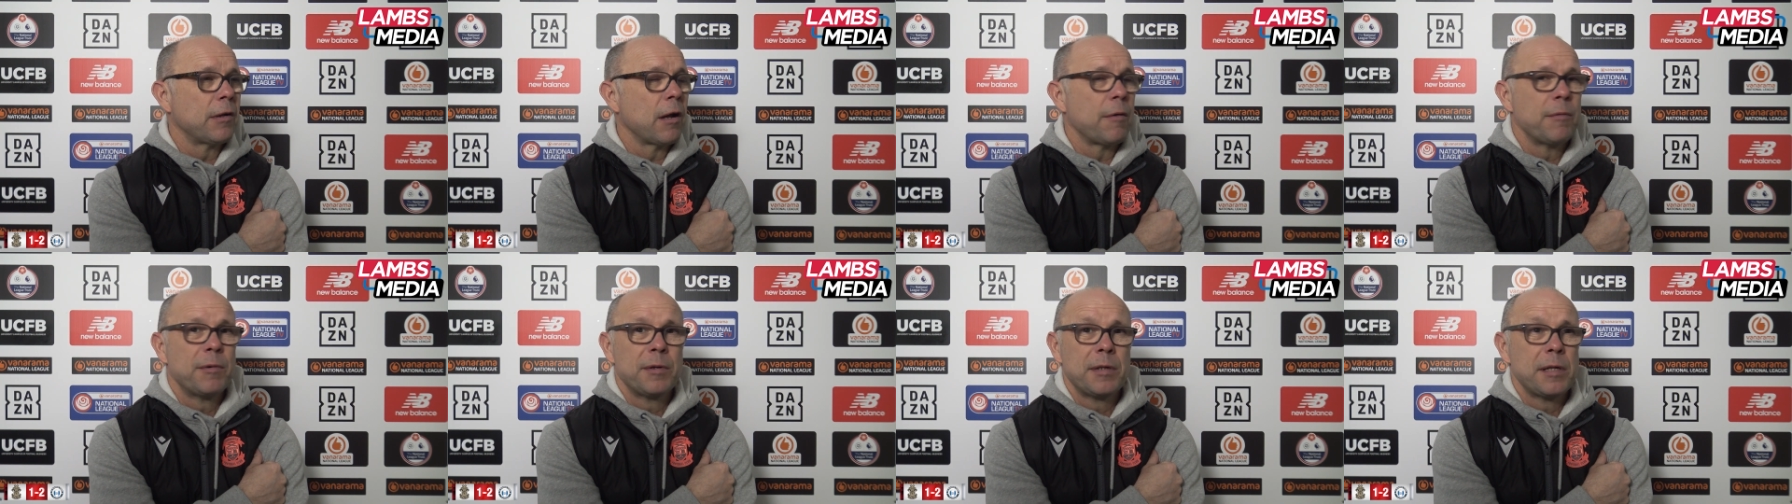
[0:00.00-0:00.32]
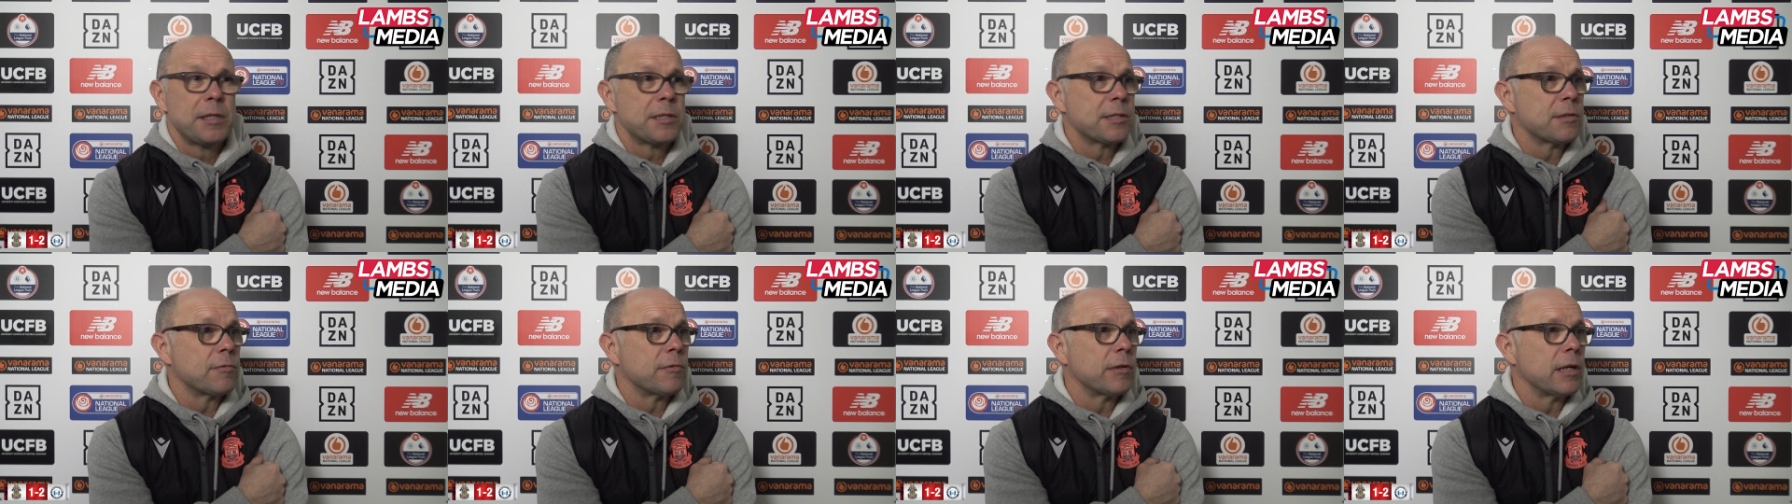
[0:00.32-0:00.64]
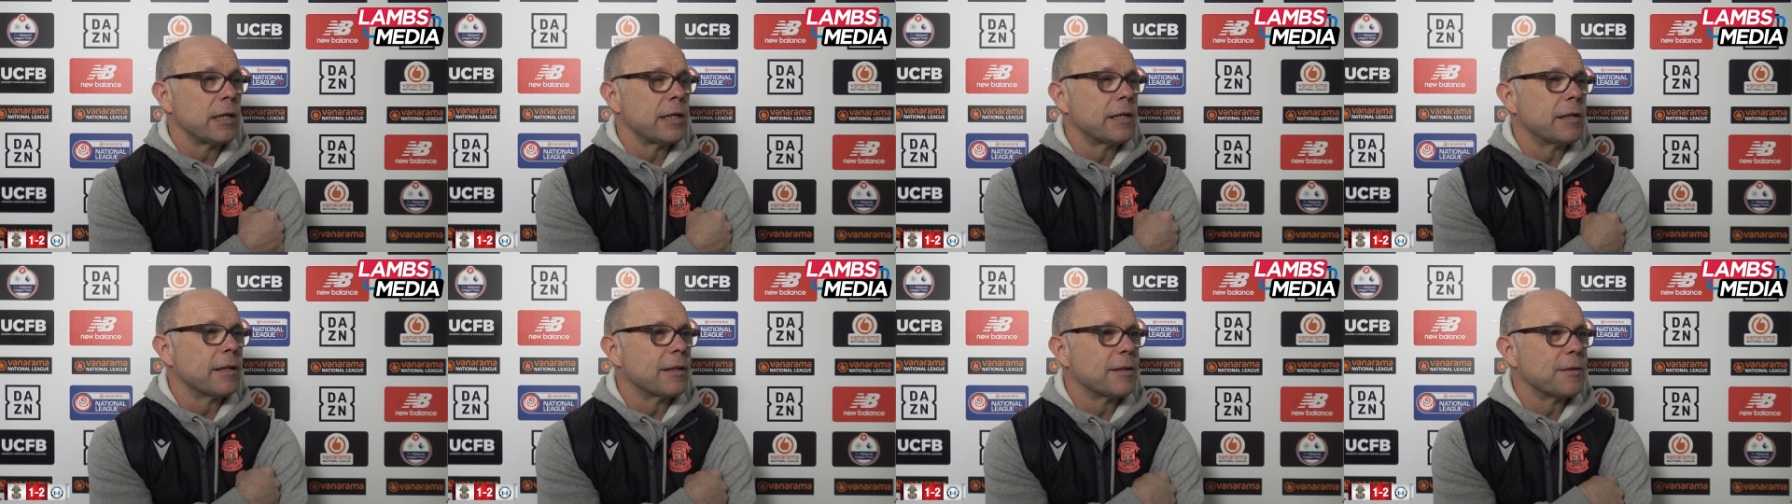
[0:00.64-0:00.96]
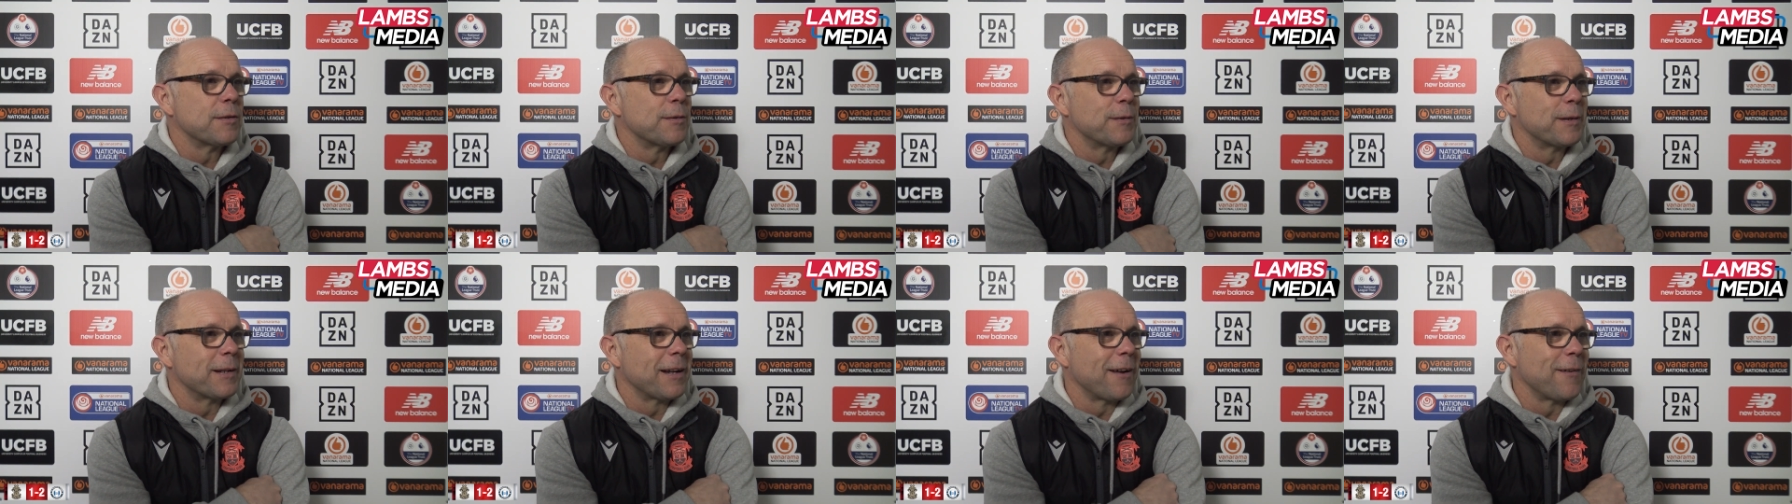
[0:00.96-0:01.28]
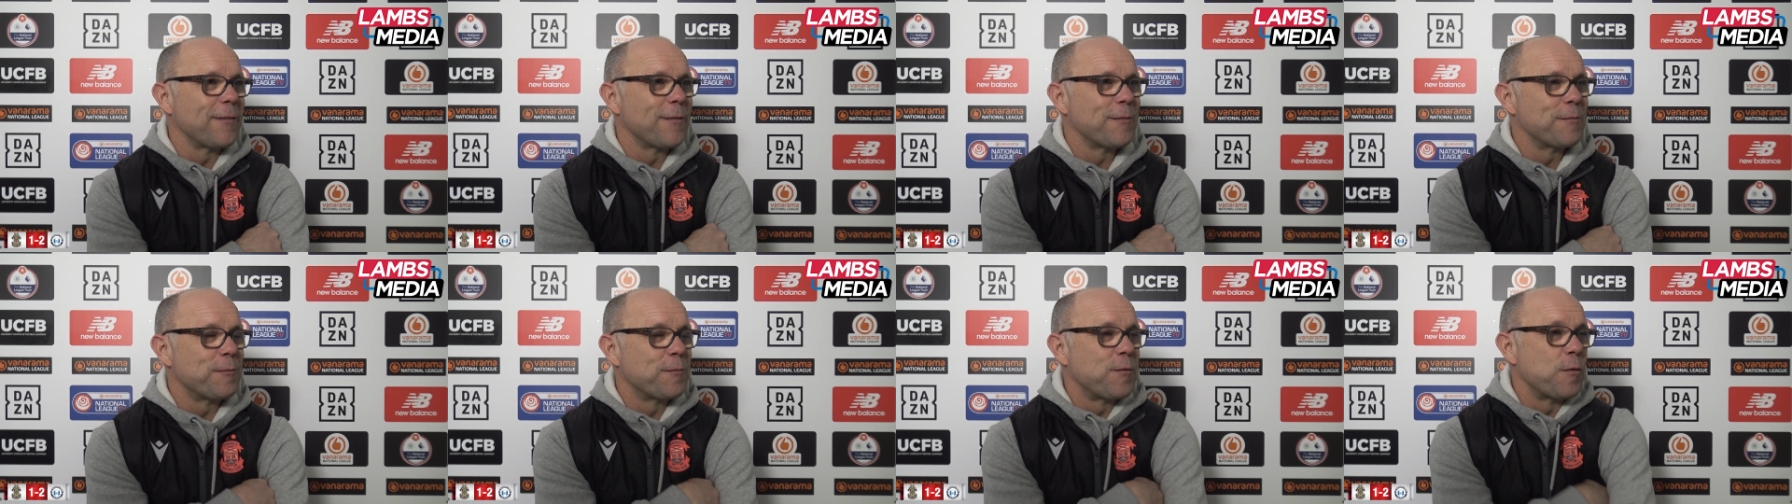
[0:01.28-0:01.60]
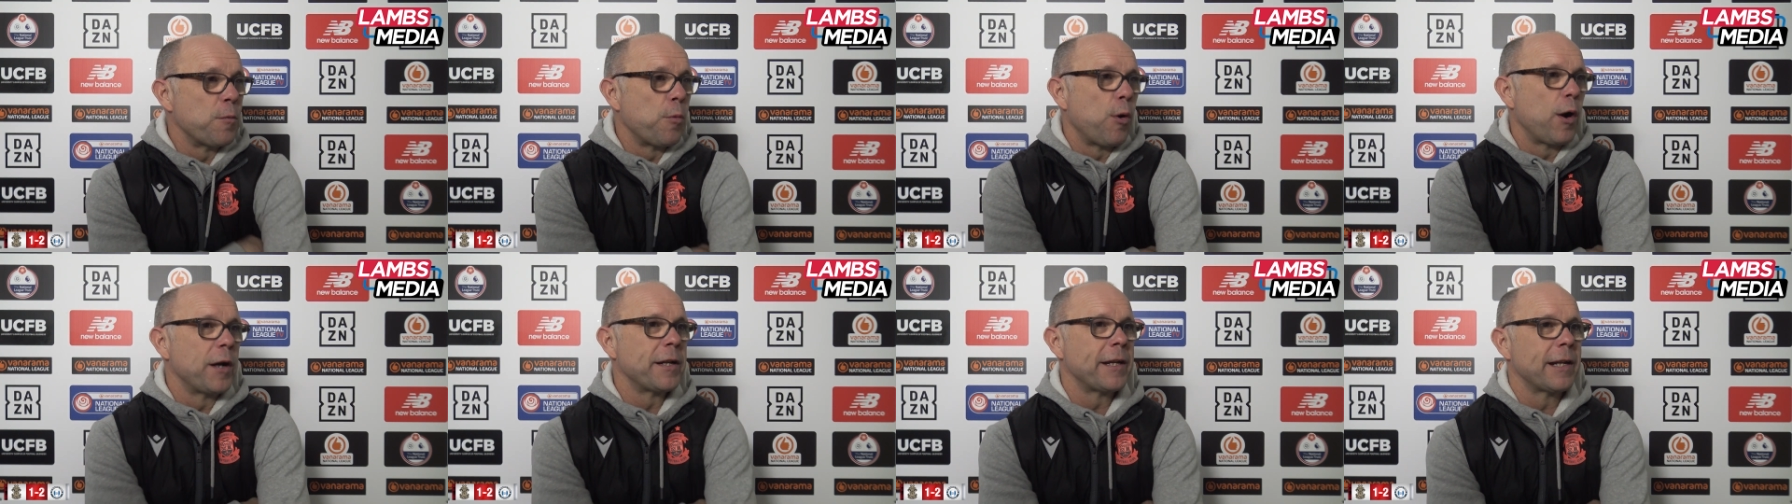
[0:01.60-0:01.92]
Don't really,
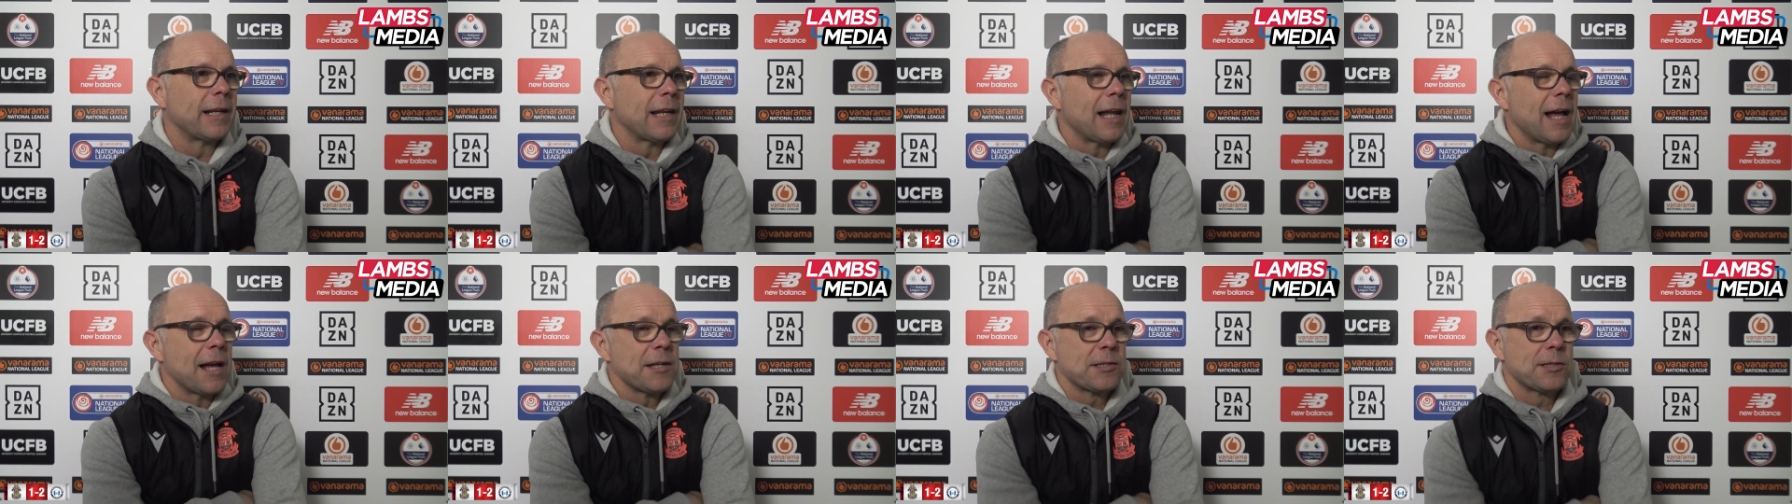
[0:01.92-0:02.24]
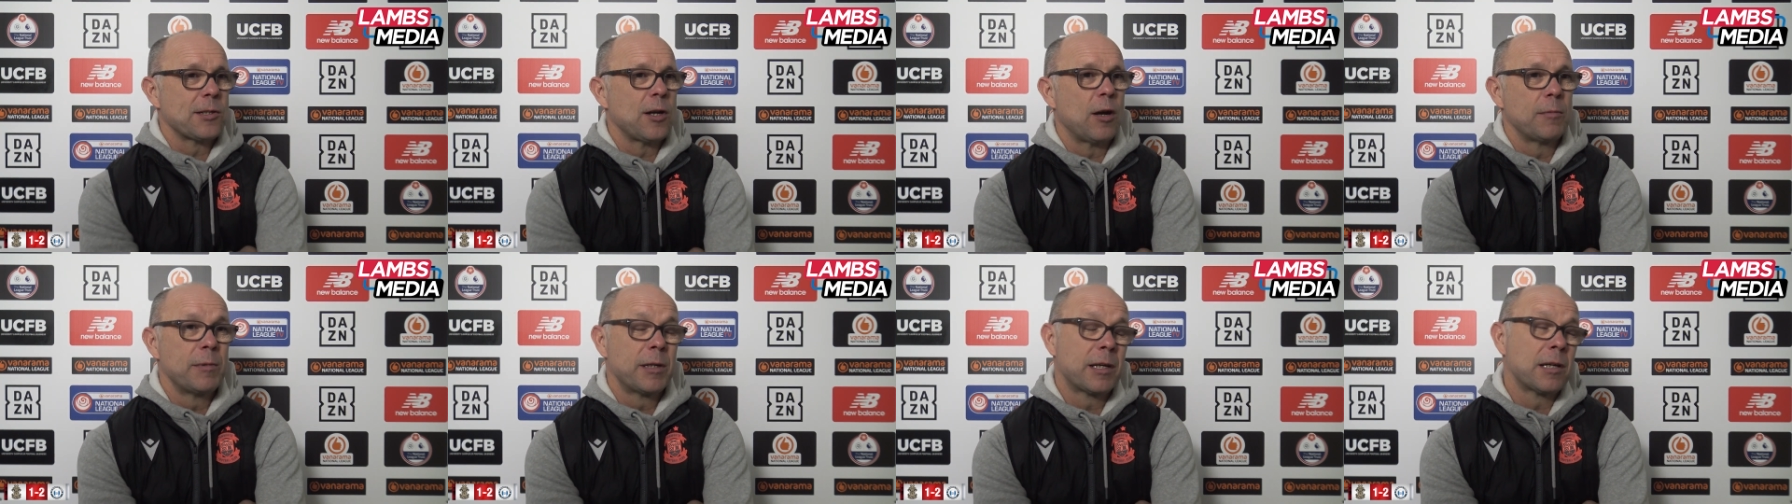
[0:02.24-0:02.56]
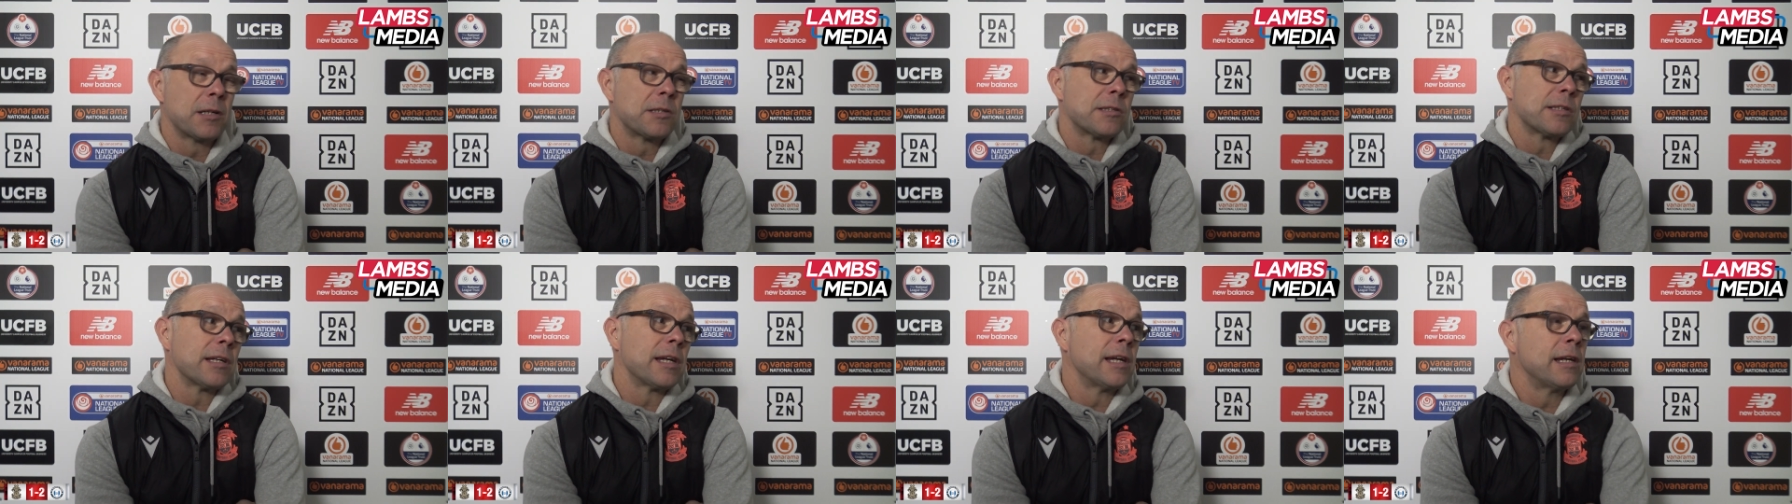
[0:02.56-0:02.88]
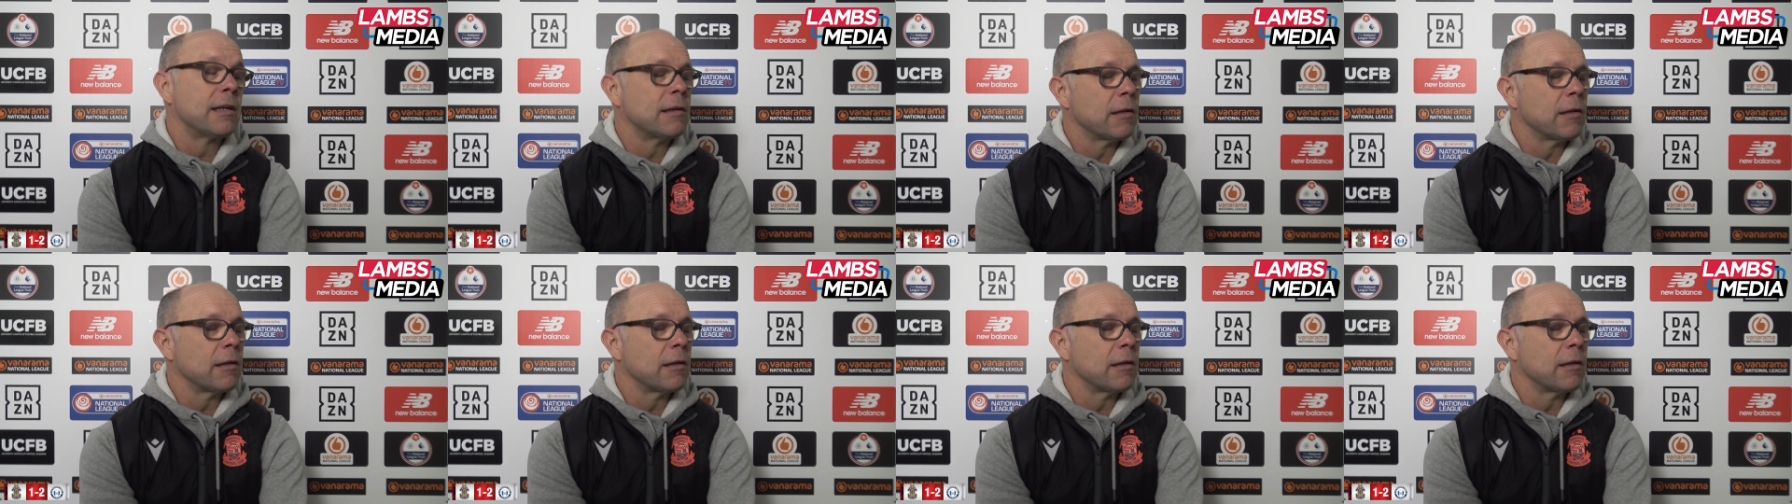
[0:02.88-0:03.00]
from what he did last time, you could see.